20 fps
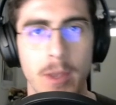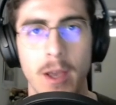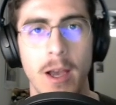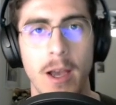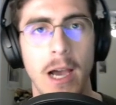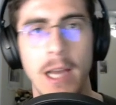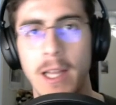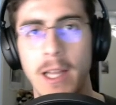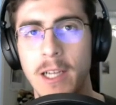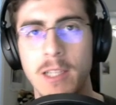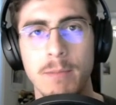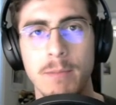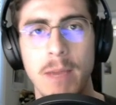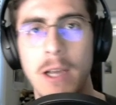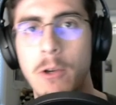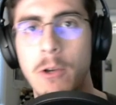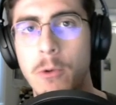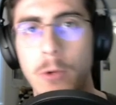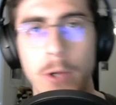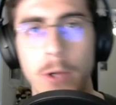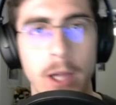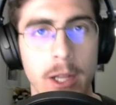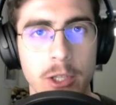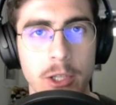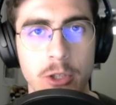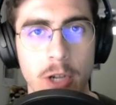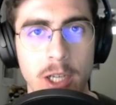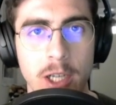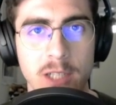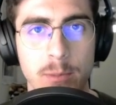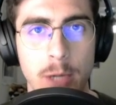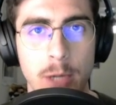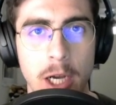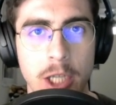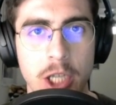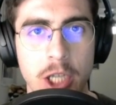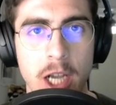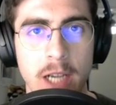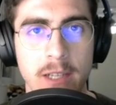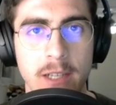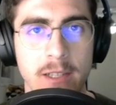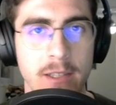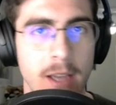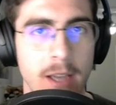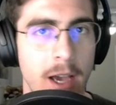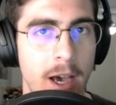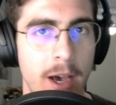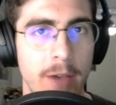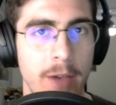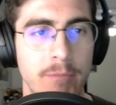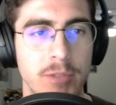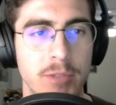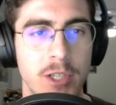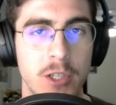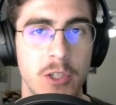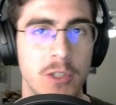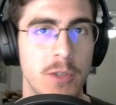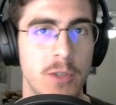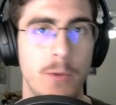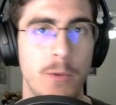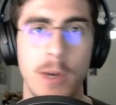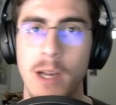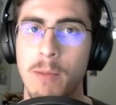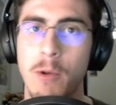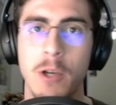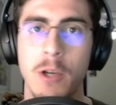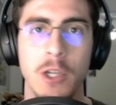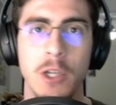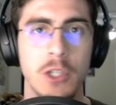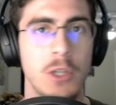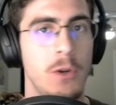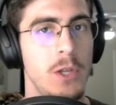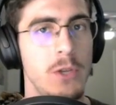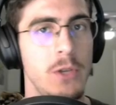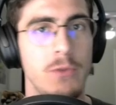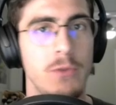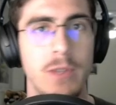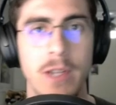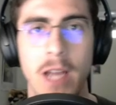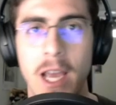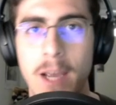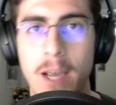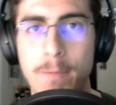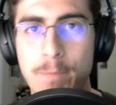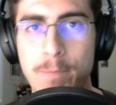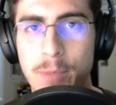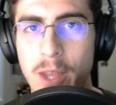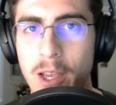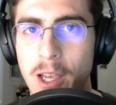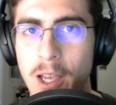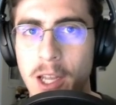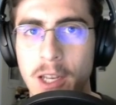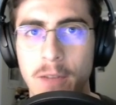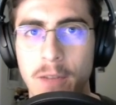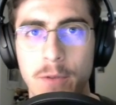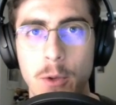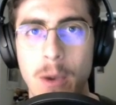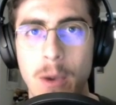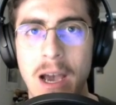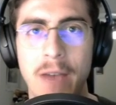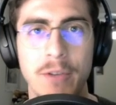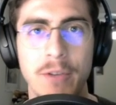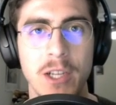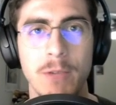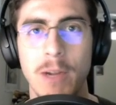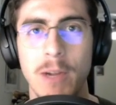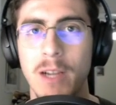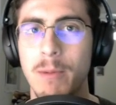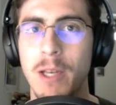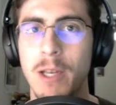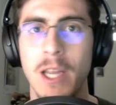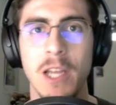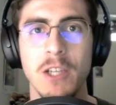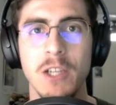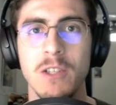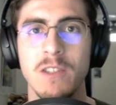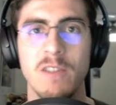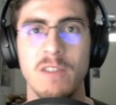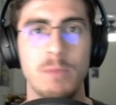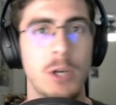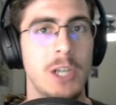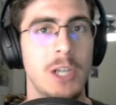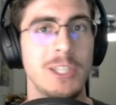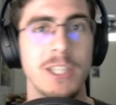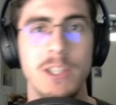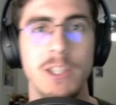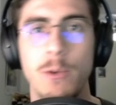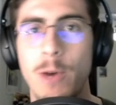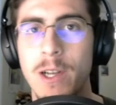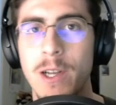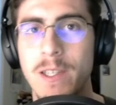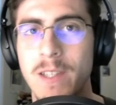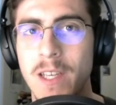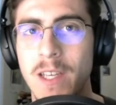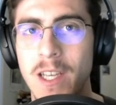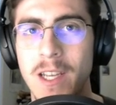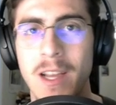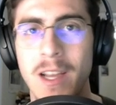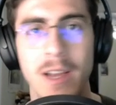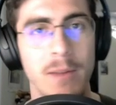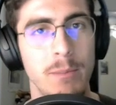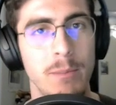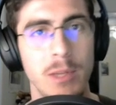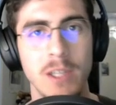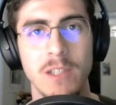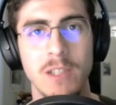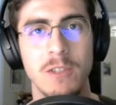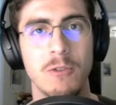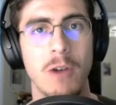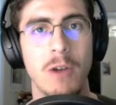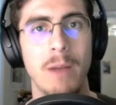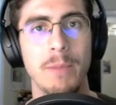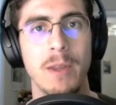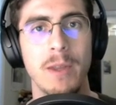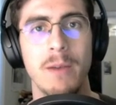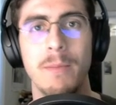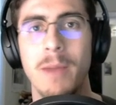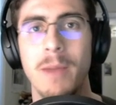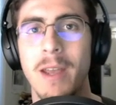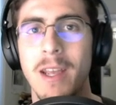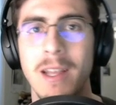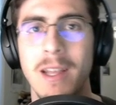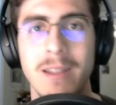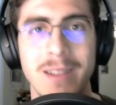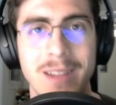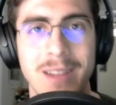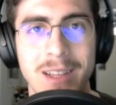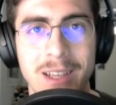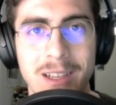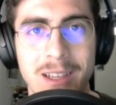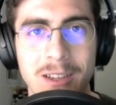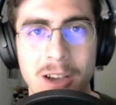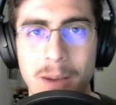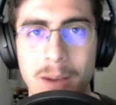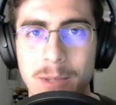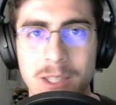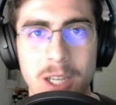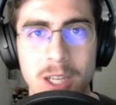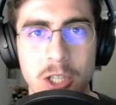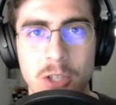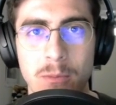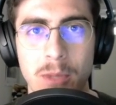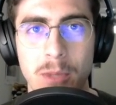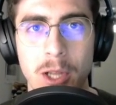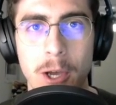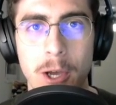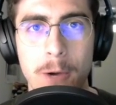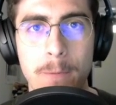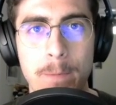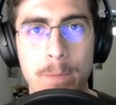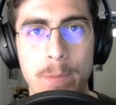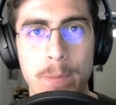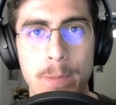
I like to make cool electronics projects, uh, such as the one I'm going to show to you today. And if you have any recommendations of projects you want to see, please drop them in the comment section below.